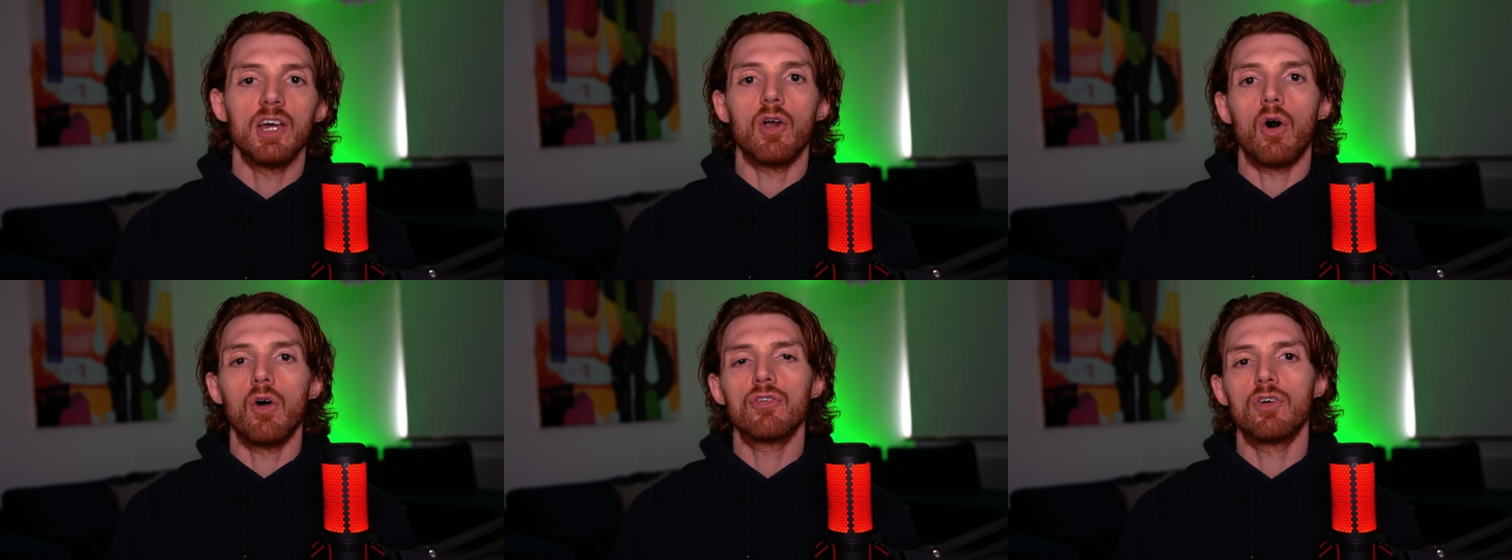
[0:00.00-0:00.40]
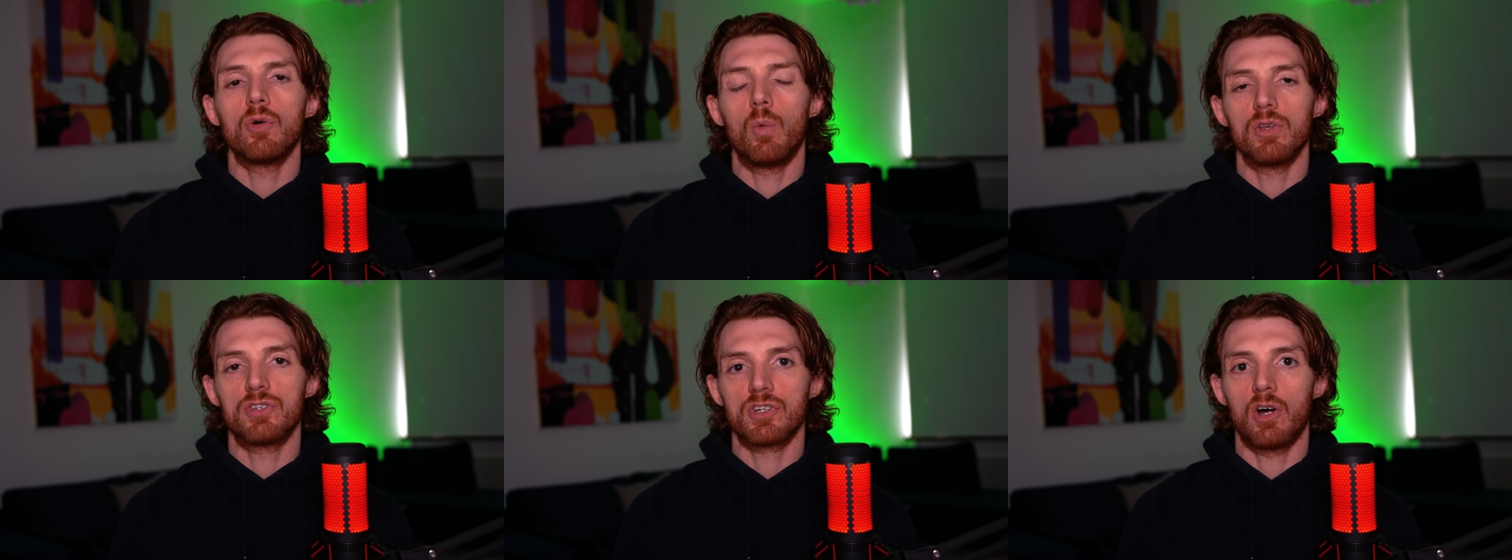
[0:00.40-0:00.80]
and also
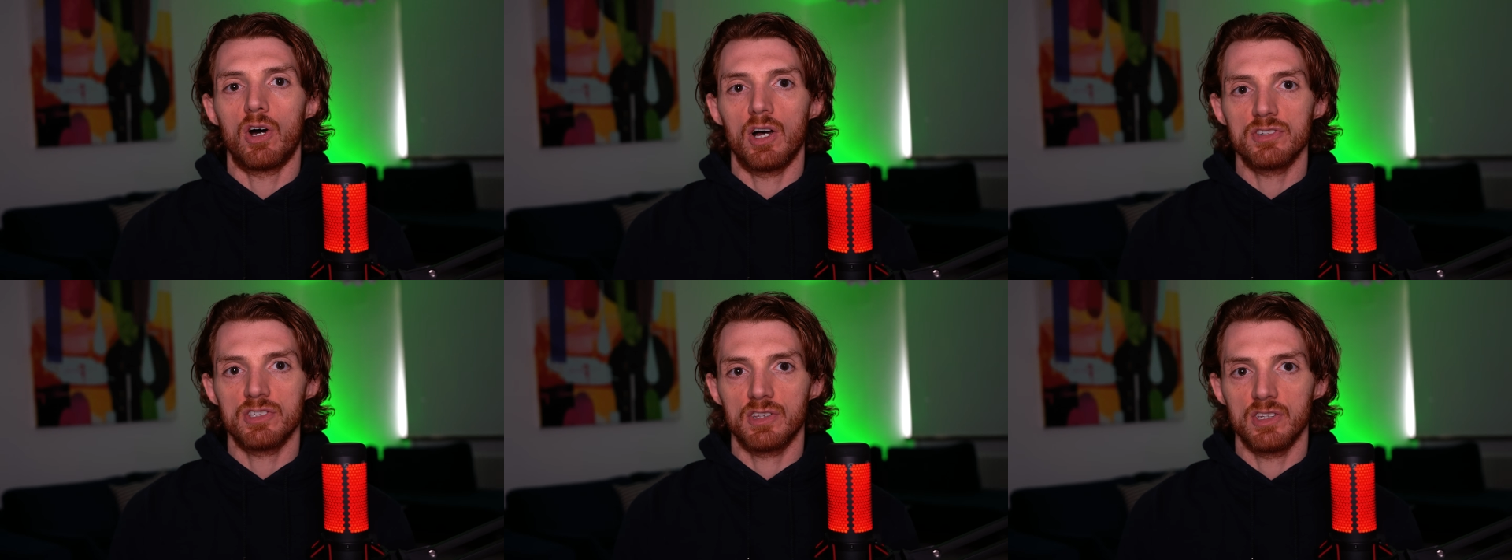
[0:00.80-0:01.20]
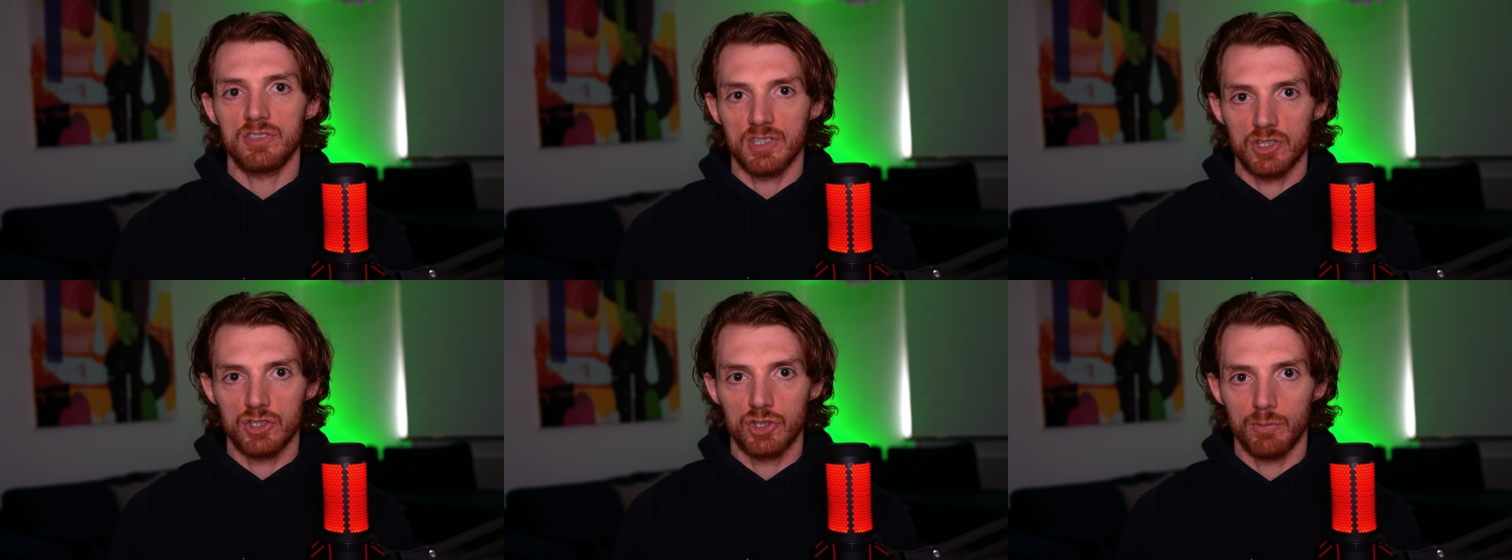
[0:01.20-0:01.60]
what's causing
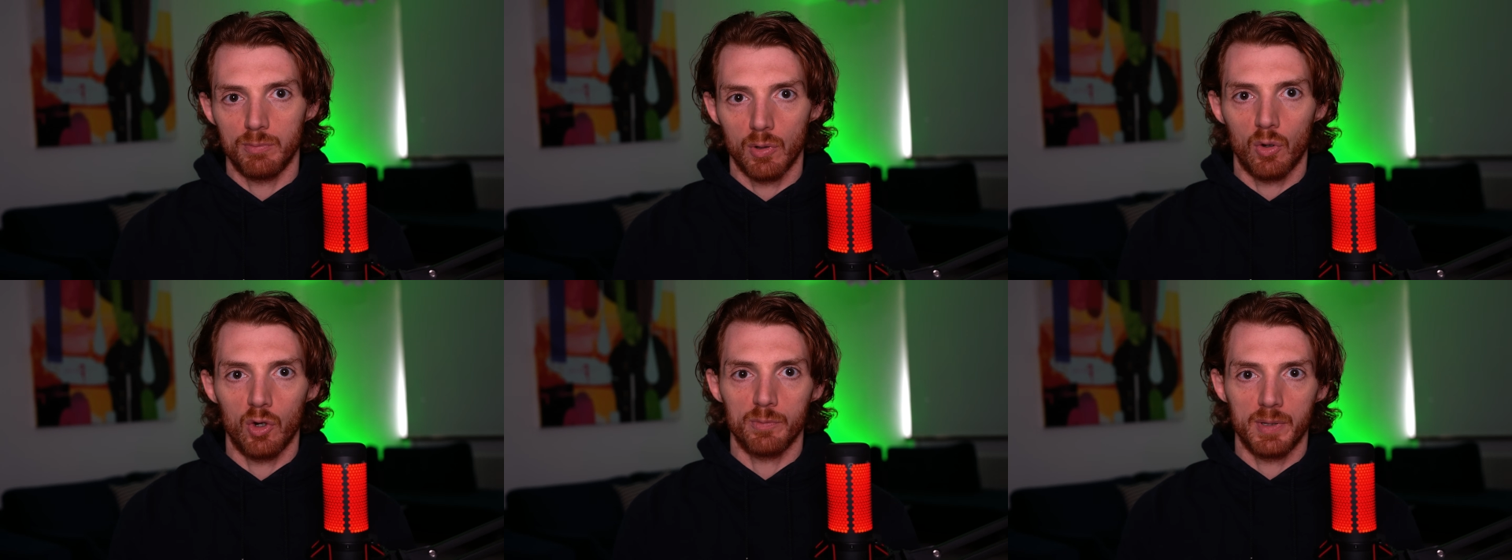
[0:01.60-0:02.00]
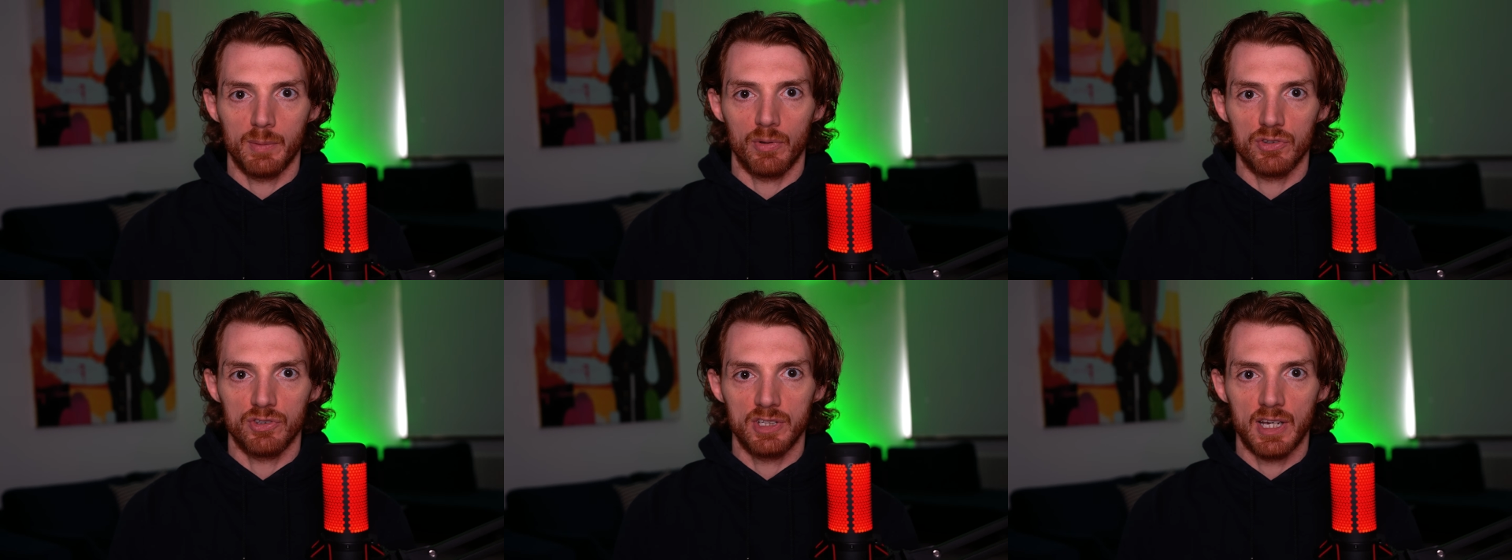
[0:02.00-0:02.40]
this issue blowing
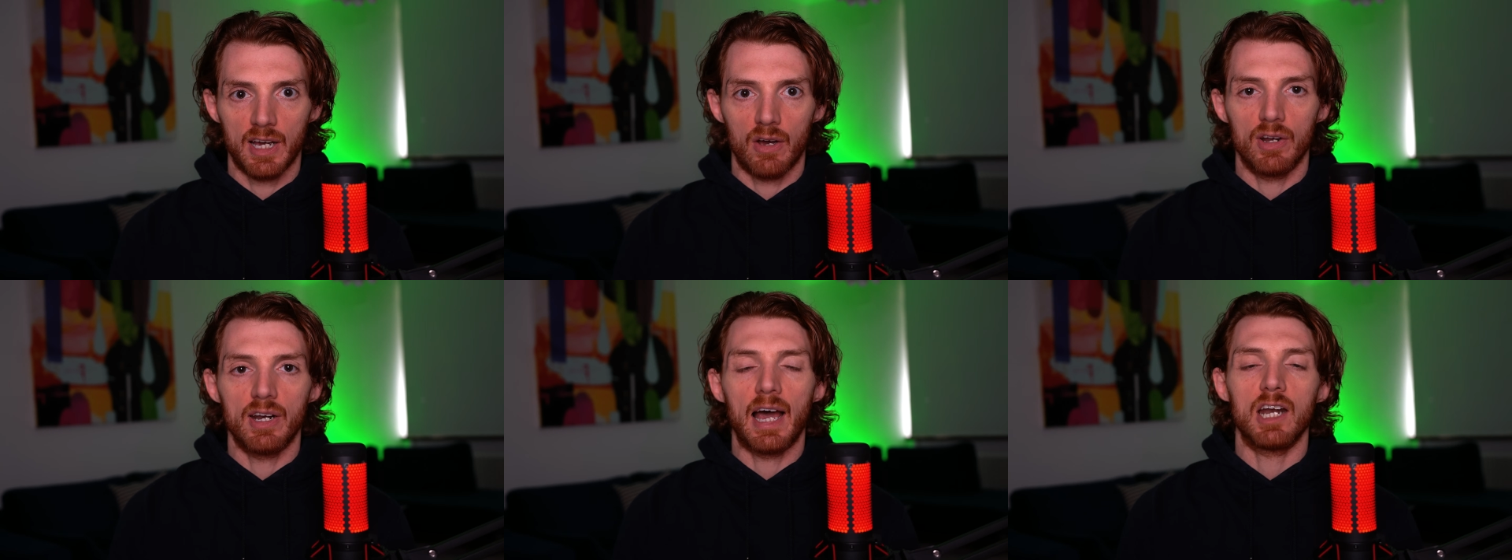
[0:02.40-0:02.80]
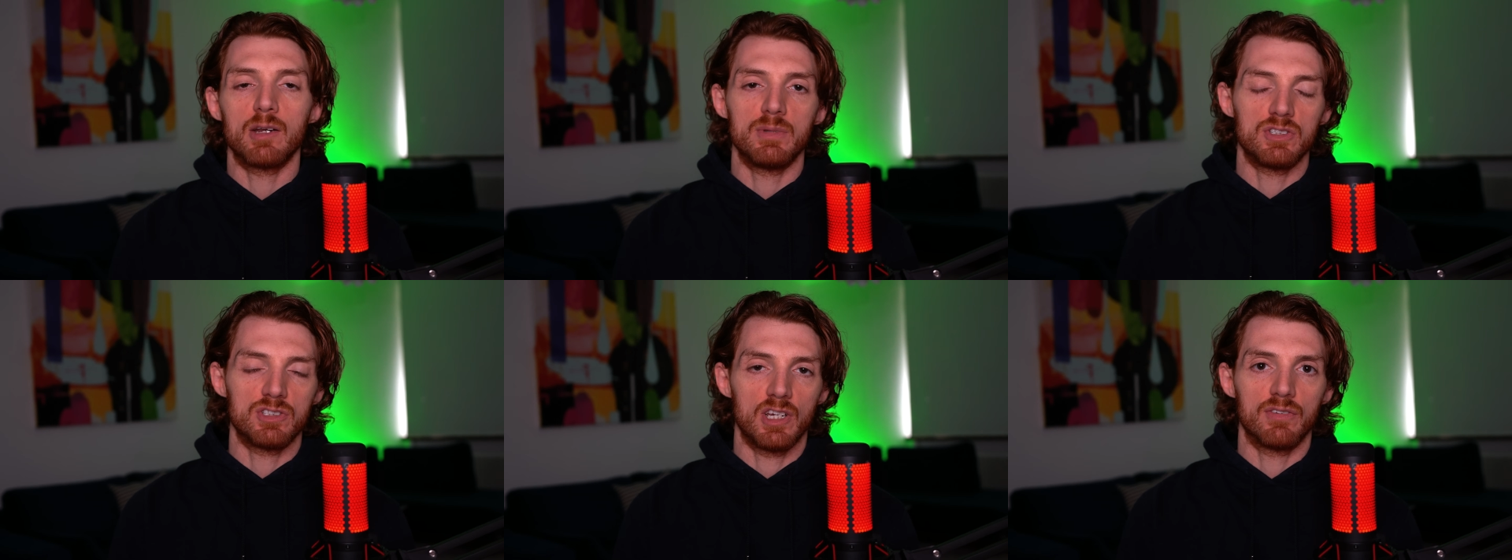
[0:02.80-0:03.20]
people's knee out and how
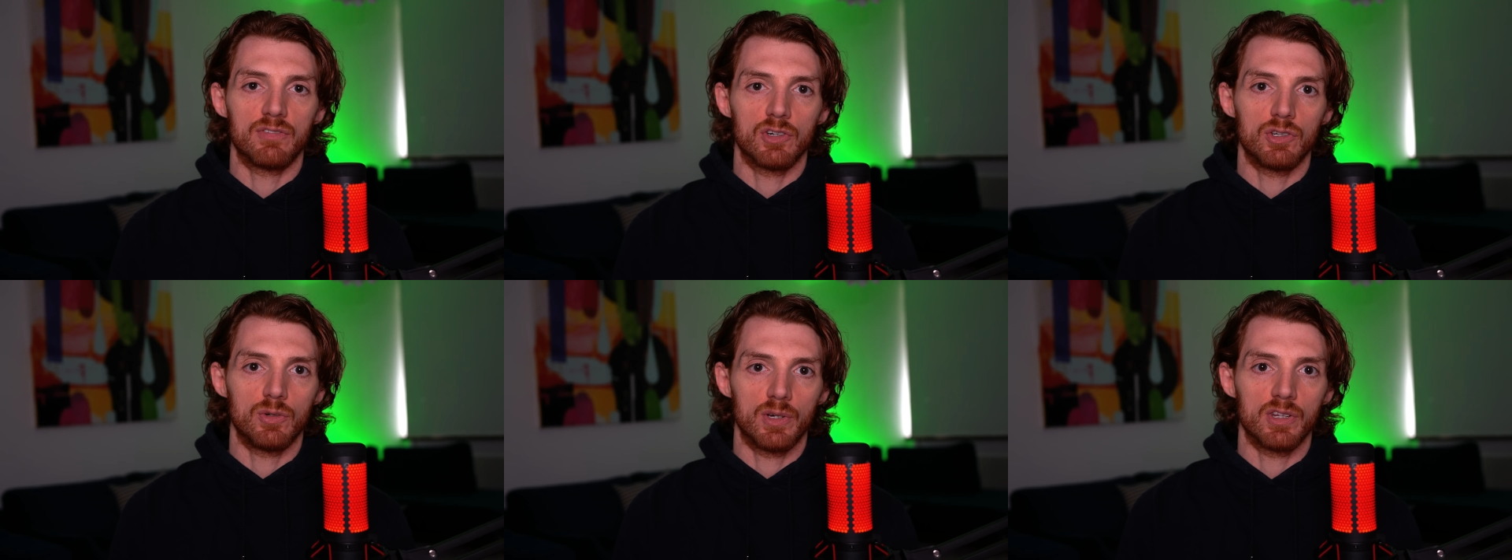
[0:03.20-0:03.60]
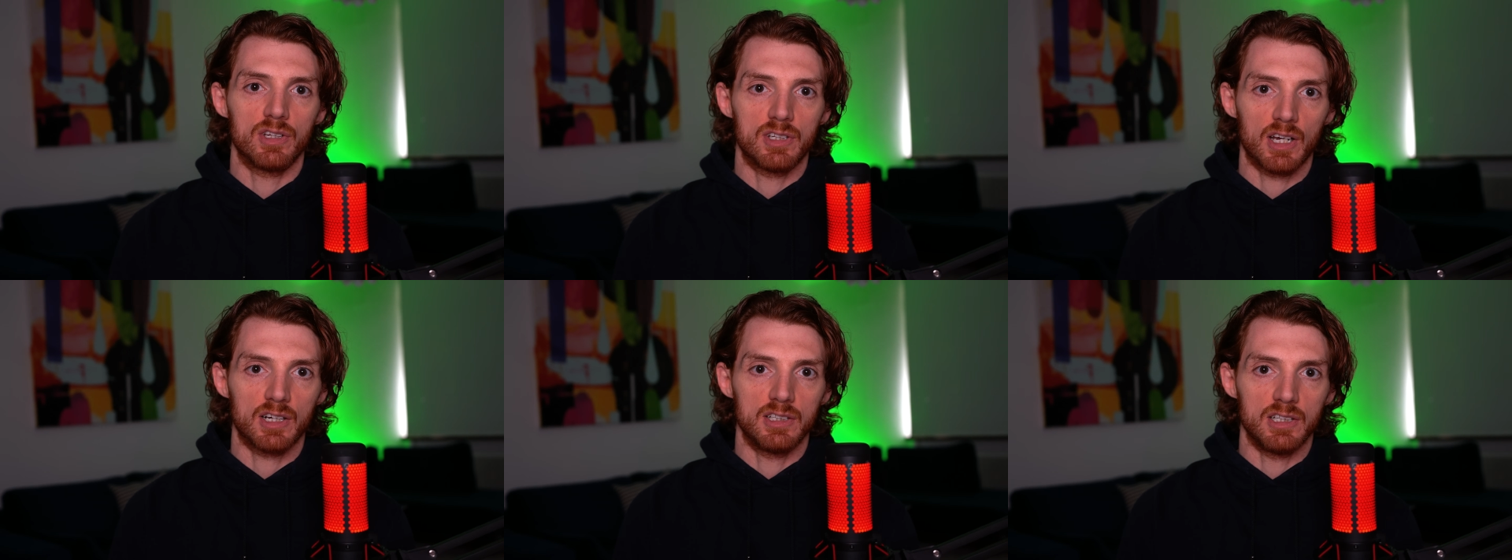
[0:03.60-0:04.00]
to be safer doing
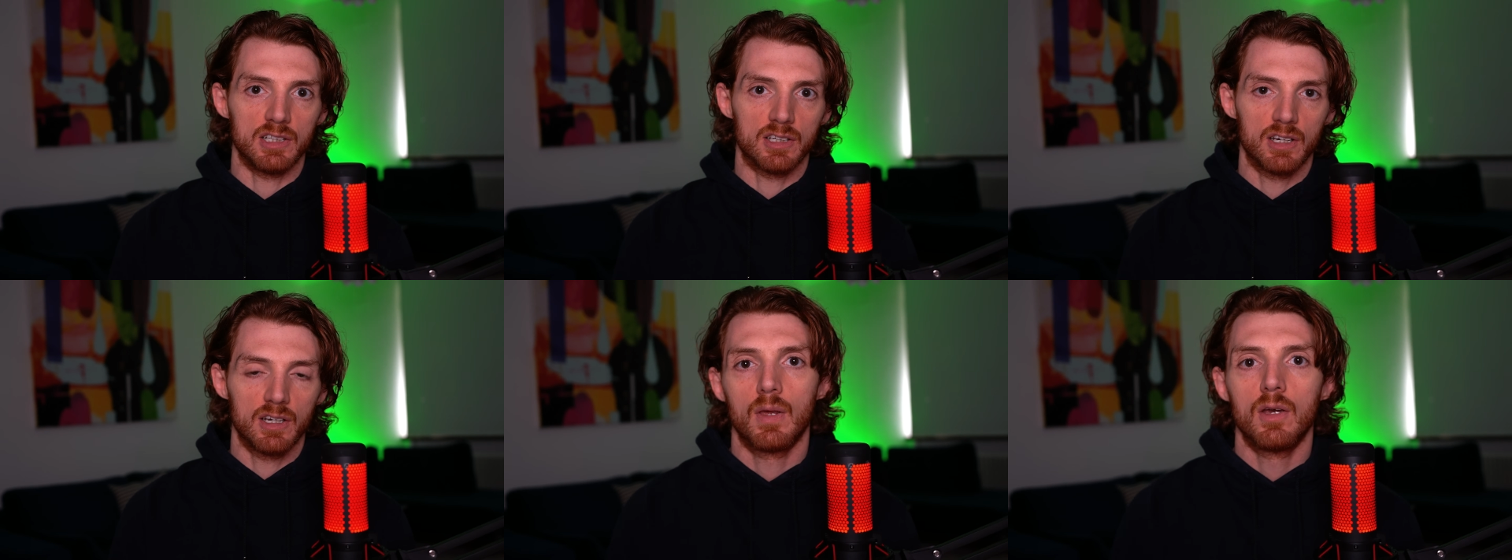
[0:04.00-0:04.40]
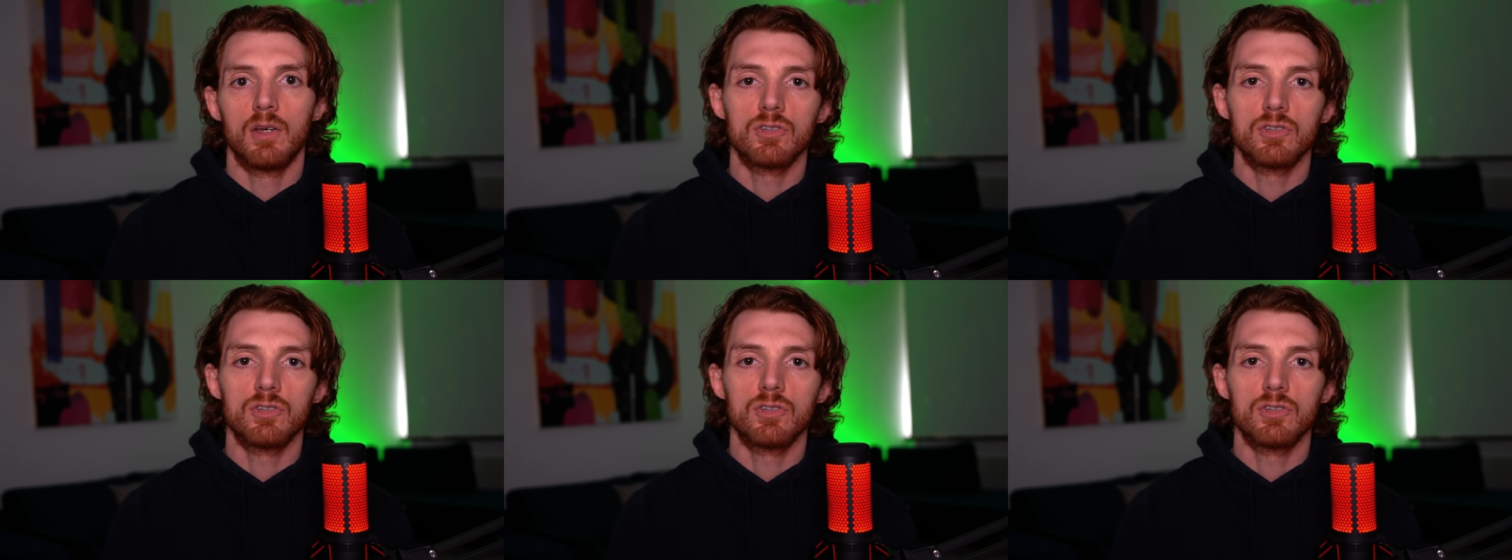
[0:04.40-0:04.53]
the technique.